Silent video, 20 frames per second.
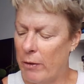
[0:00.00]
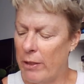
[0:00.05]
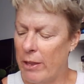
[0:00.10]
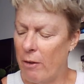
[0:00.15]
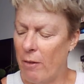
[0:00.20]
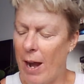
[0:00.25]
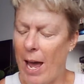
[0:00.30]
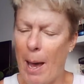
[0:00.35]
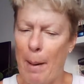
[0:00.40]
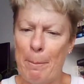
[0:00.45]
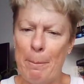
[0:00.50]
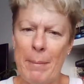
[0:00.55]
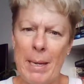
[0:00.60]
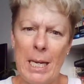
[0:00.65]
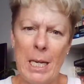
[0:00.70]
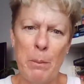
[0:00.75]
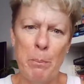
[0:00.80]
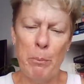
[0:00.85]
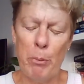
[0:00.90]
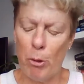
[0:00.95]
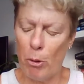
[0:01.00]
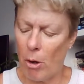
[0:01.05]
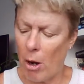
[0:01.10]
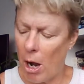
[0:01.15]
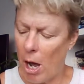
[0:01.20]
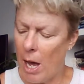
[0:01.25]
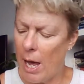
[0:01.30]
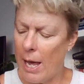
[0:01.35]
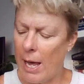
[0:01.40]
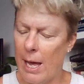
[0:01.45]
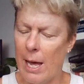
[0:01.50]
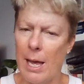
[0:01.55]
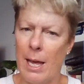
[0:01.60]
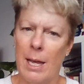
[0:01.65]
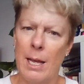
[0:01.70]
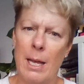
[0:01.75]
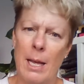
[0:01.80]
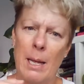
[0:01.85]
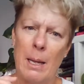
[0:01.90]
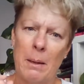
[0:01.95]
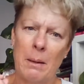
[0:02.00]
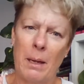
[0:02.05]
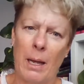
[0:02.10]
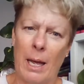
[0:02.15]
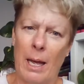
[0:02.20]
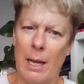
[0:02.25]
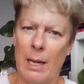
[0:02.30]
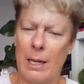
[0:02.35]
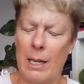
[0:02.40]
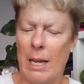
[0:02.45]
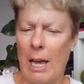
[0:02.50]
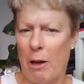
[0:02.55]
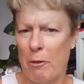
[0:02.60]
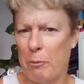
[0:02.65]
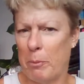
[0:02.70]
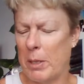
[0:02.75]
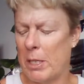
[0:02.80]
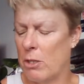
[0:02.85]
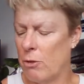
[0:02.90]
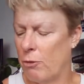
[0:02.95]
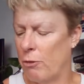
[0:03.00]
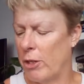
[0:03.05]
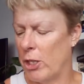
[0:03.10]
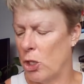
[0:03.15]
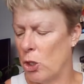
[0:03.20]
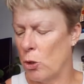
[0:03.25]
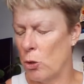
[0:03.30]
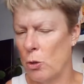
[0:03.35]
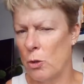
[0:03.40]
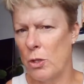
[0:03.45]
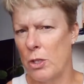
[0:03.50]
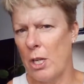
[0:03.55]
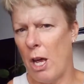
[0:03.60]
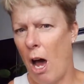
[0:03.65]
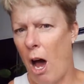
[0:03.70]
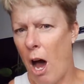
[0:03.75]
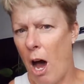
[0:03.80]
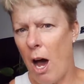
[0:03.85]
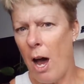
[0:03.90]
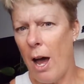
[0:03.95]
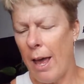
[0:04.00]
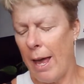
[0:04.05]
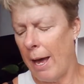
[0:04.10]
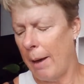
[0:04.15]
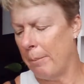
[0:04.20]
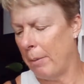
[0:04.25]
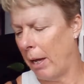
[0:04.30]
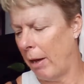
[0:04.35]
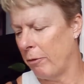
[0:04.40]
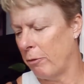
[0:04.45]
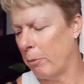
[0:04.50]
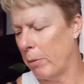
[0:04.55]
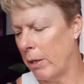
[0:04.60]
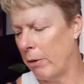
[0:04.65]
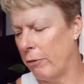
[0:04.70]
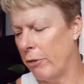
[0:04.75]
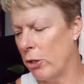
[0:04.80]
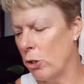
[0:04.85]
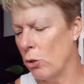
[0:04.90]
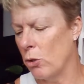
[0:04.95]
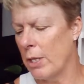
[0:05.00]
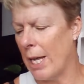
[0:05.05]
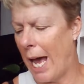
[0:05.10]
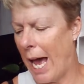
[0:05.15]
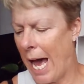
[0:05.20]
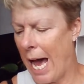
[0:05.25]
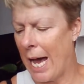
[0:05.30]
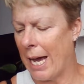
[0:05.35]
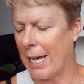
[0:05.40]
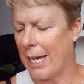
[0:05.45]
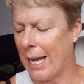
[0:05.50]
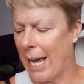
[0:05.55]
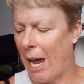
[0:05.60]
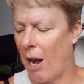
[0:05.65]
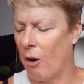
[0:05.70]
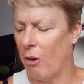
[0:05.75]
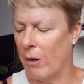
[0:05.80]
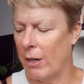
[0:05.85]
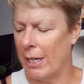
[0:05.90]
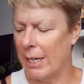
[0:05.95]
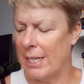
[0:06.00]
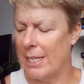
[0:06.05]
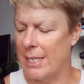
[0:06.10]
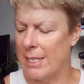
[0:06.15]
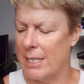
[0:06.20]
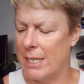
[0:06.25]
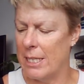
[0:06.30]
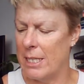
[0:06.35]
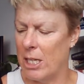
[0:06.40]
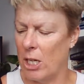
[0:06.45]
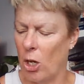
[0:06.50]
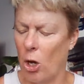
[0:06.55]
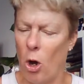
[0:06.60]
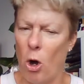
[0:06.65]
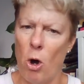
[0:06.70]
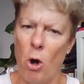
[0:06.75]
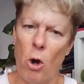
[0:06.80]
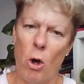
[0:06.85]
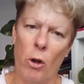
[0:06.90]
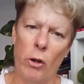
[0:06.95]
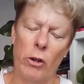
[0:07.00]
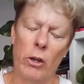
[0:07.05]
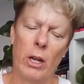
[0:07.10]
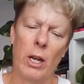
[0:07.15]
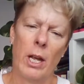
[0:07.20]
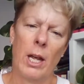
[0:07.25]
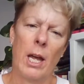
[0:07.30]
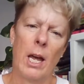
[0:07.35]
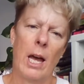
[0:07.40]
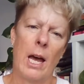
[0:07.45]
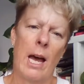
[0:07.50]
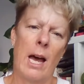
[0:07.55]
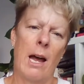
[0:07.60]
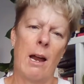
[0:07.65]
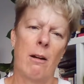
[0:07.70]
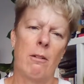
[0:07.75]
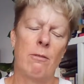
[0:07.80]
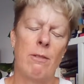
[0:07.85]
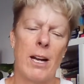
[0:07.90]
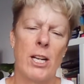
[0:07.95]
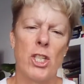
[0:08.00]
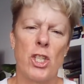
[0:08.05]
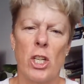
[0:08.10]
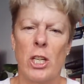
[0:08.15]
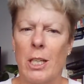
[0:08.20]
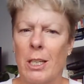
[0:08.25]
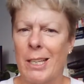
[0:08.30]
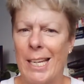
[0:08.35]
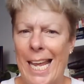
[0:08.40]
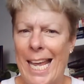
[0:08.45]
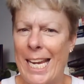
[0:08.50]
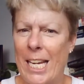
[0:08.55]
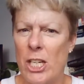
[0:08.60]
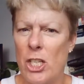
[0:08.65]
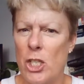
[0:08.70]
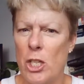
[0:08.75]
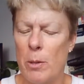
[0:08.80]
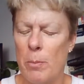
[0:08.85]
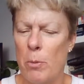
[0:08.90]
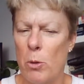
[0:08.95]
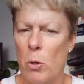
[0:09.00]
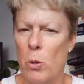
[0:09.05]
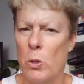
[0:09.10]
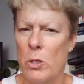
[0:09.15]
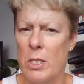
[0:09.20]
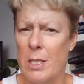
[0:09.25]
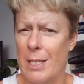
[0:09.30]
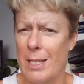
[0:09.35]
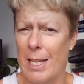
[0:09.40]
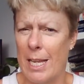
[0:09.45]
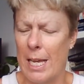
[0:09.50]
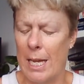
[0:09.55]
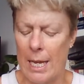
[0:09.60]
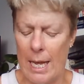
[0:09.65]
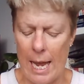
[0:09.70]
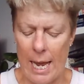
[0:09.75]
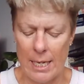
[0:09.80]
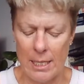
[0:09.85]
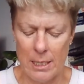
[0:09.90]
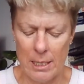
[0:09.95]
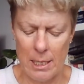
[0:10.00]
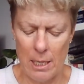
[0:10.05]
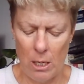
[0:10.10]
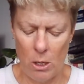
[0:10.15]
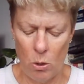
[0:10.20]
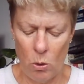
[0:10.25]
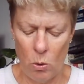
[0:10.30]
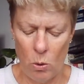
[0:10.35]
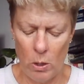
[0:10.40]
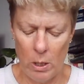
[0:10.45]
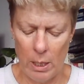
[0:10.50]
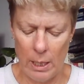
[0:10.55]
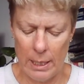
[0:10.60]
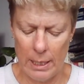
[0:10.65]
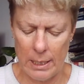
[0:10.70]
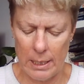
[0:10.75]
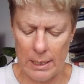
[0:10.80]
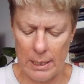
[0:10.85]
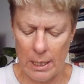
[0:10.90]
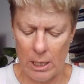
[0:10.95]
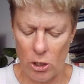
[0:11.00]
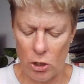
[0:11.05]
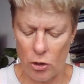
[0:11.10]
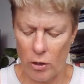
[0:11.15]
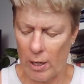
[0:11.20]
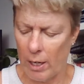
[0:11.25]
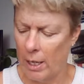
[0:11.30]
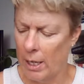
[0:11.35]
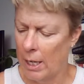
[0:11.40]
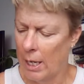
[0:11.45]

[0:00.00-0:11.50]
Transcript: there are many prior Uh, government officials, high-up government officials, are currently sitting on uh, Russian energy boards, their gas, their oil, et cetera.